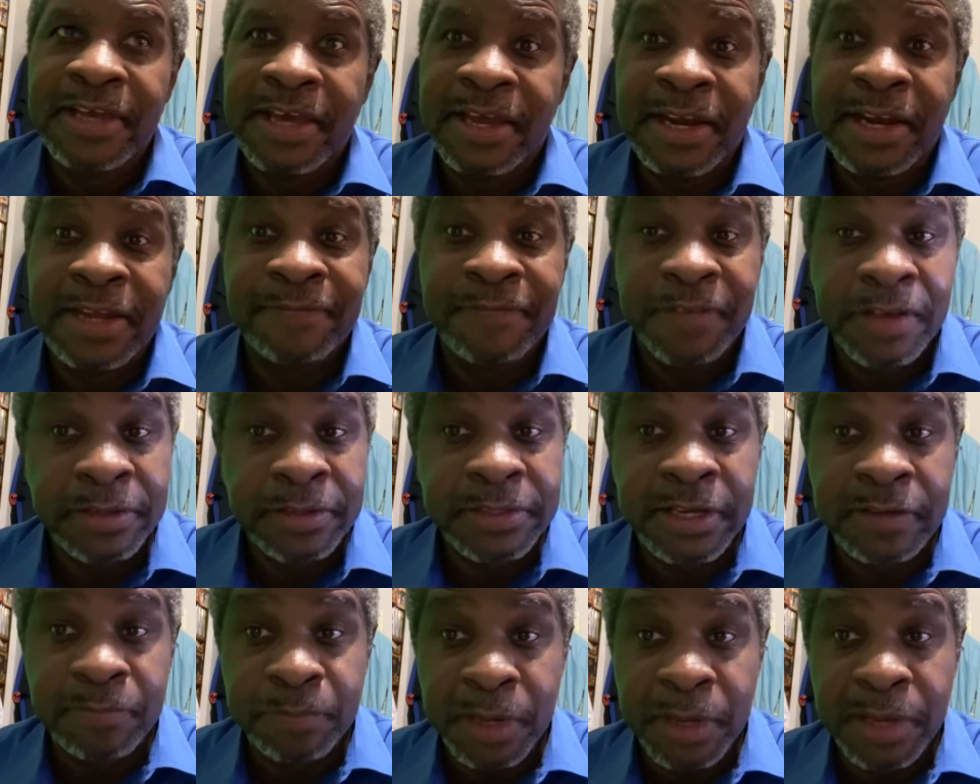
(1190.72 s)
and I fail
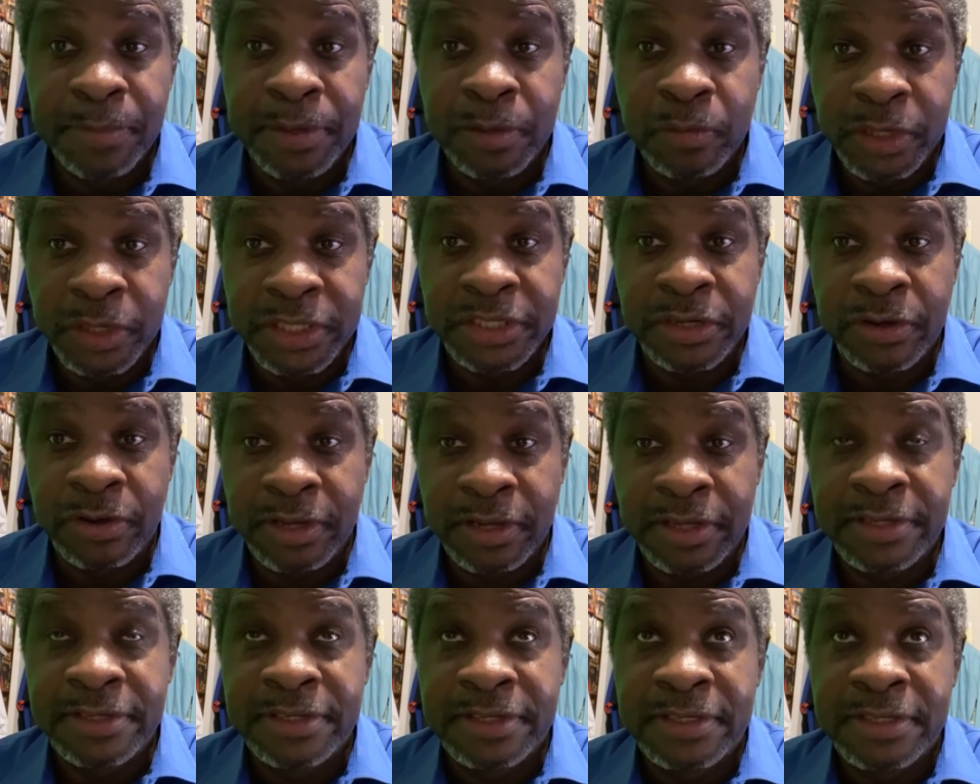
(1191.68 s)
safe maybe what you call it,
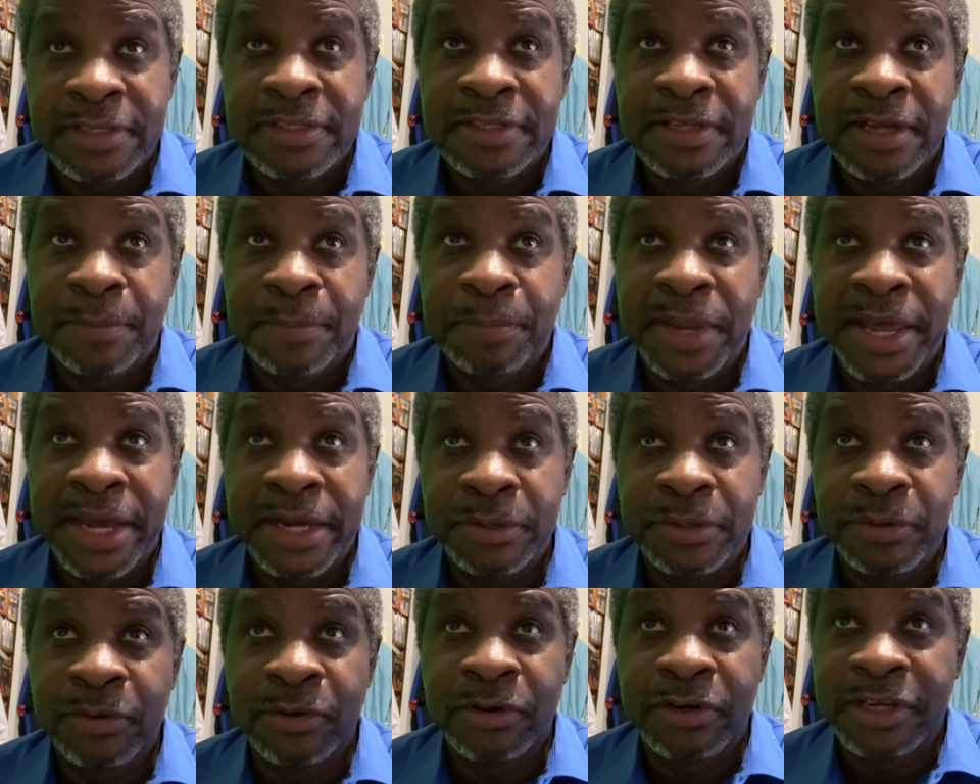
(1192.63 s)
uh, Black
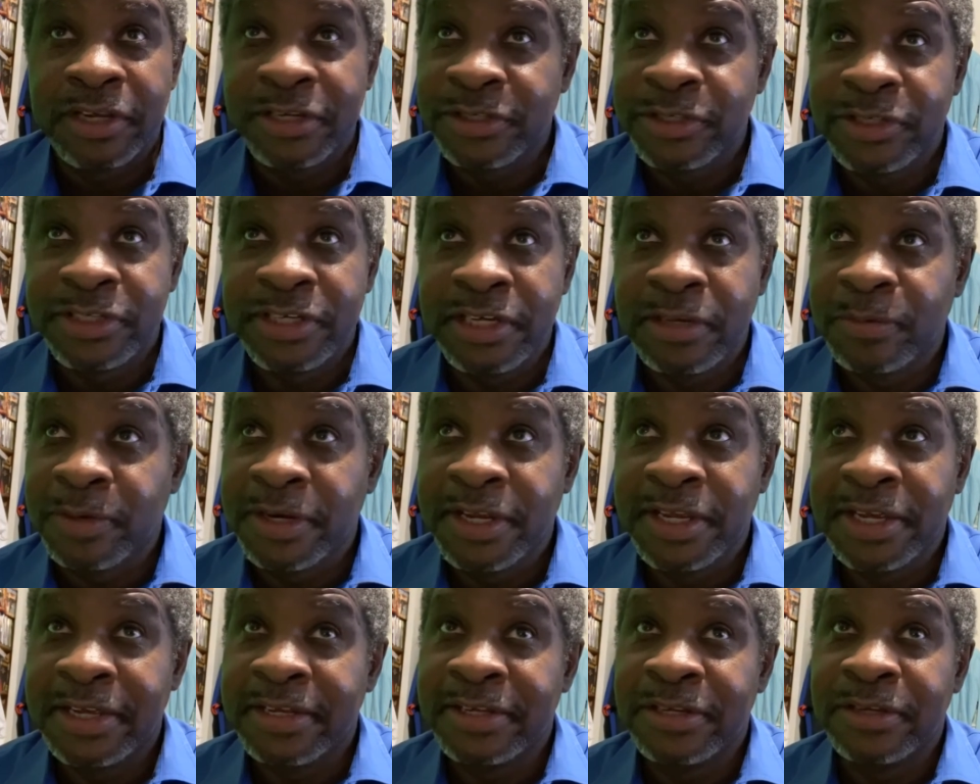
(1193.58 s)
Noir, because you see what
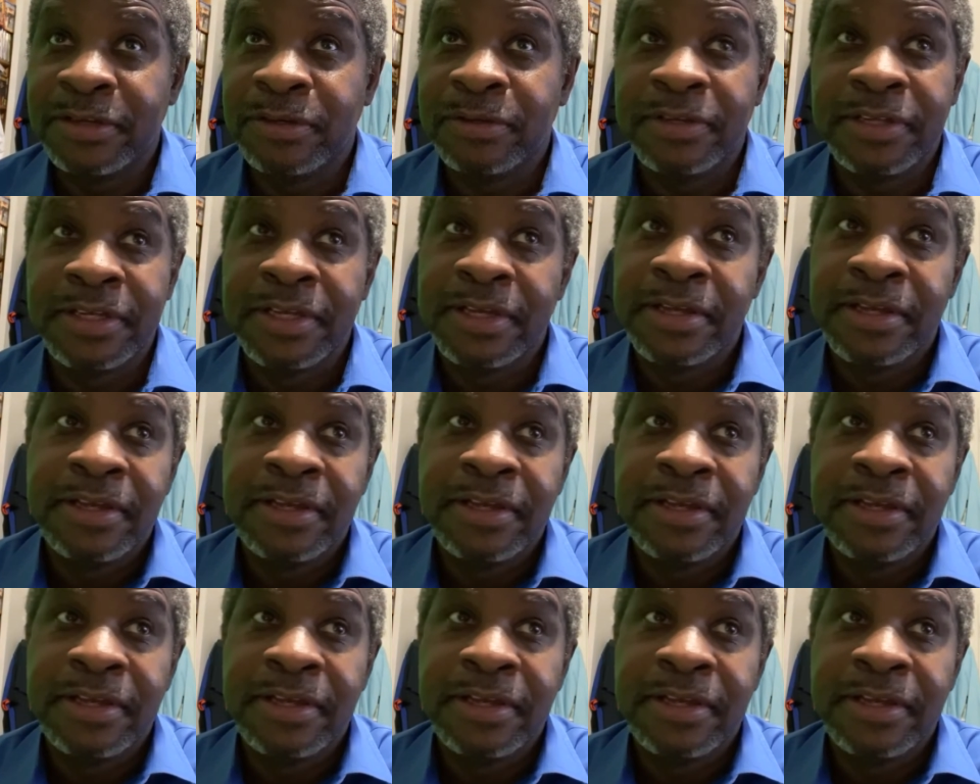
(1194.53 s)
he could do.